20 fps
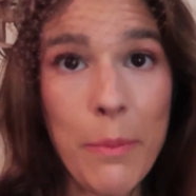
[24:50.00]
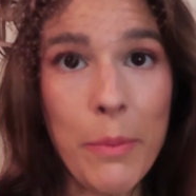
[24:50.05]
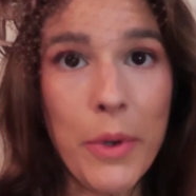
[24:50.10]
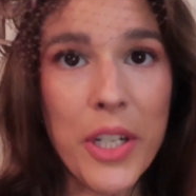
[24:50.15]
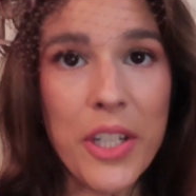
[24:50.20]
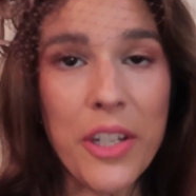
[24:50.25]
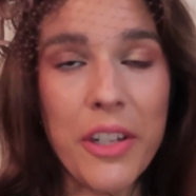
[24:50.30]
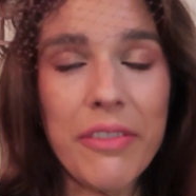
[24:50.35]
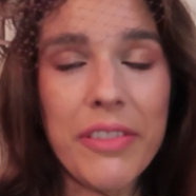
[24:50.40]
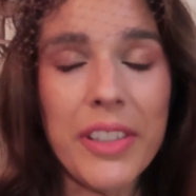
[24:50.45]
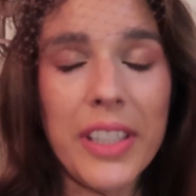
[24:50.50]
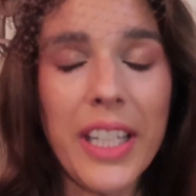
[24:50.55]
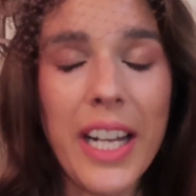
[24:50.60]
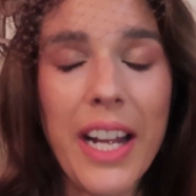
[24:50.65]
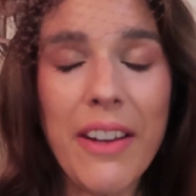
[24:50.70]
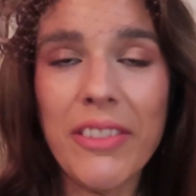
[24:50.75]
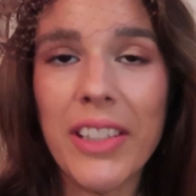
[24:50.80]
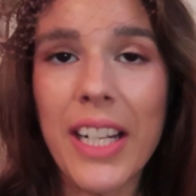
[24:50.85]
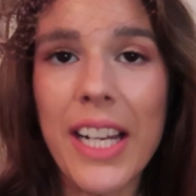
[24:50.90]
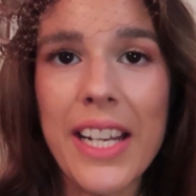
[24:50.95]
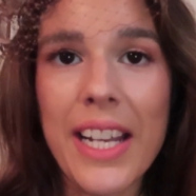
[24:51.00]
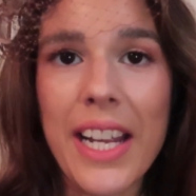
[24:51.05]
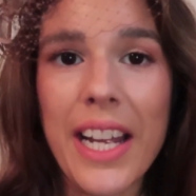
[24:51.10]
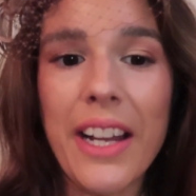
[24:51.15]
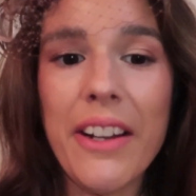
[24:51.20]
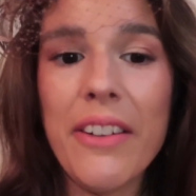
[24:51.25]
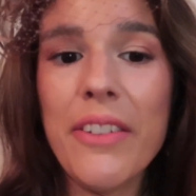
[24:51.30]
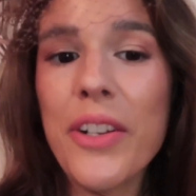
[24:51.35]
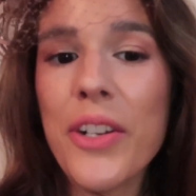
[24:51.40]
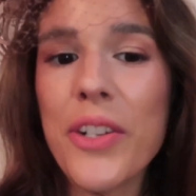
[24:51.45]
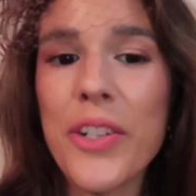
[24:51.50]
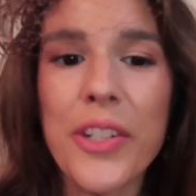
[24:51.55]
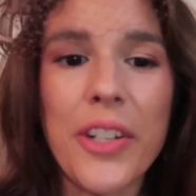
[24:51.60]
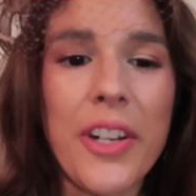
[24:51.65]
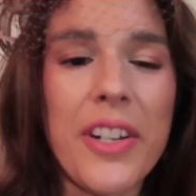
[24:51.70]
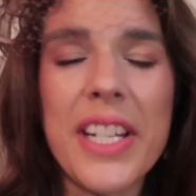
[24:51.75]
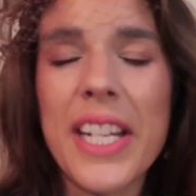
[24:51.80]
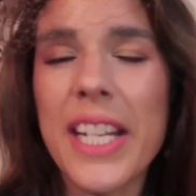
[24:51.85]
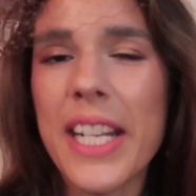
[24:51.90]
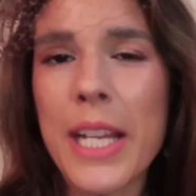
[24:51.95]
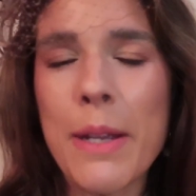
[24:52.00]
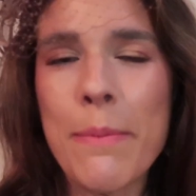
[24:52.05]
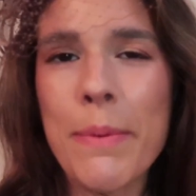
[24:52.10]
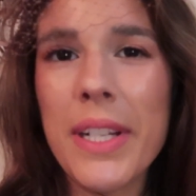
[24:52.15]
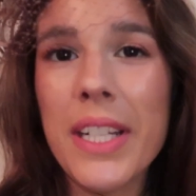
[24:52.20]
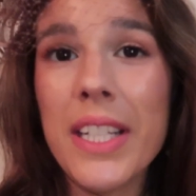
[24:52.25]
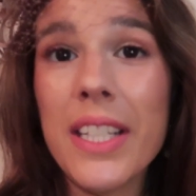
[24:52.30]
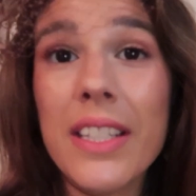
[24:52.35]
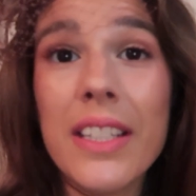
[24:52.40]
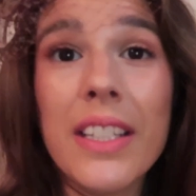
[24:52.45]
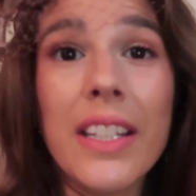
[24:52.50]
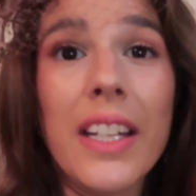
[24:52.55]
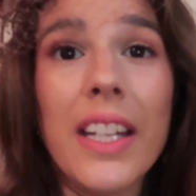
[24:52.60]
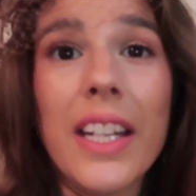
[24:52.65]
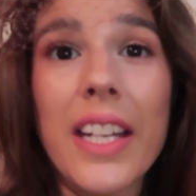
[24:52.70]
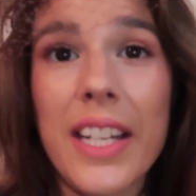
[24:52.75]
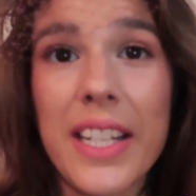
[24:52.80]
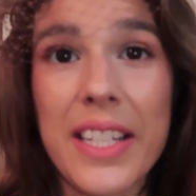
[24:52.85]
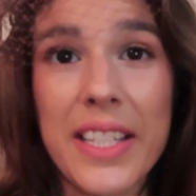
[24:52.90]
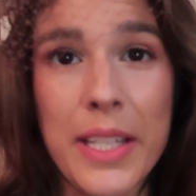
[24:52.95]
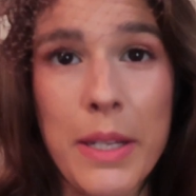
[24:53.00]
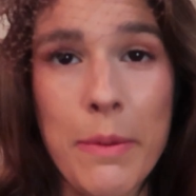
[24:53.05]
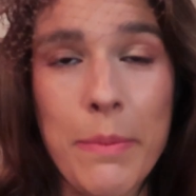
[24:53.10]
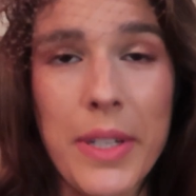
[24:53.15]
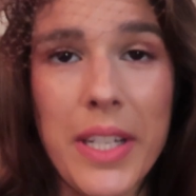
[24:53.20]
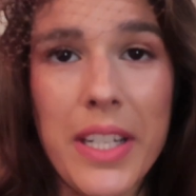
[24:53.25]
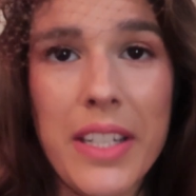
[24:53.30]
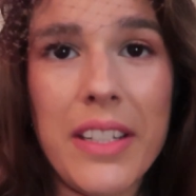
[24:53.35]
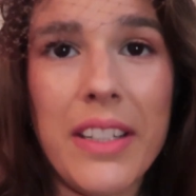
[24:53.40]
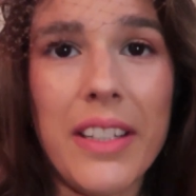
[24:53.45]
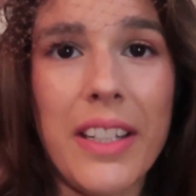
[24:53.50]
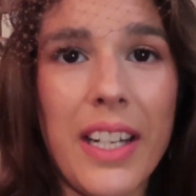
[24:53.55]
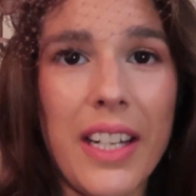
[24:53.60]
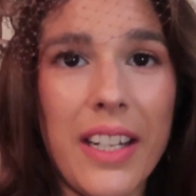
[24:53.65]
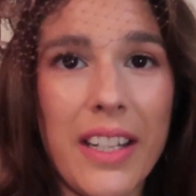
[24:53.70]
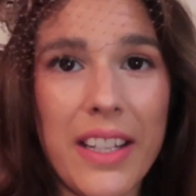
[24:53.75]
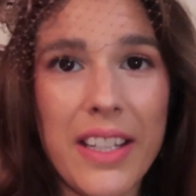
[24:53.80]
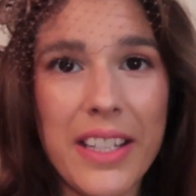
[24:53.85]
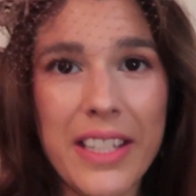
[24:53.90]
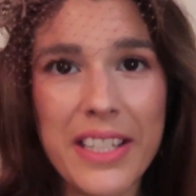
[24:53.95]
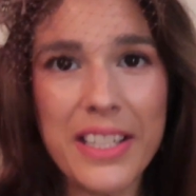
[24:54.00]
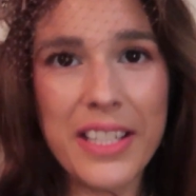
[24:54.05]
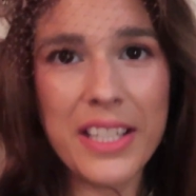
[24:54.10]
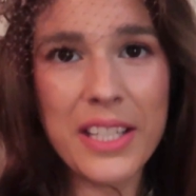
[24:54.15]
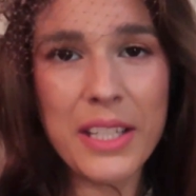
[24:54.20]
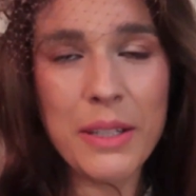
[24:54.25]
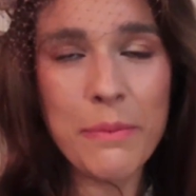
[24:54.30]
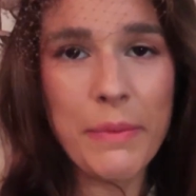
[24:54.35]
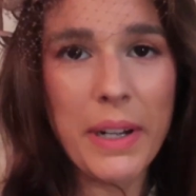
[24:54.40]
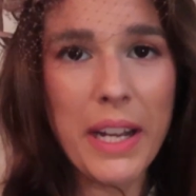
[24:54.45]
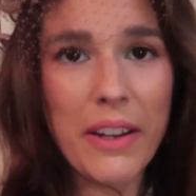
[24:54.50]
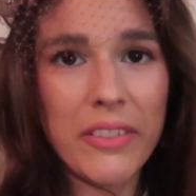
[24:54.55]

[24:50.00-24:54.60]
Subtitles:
motto for life right now: don't inhibit, exhibit, and this, my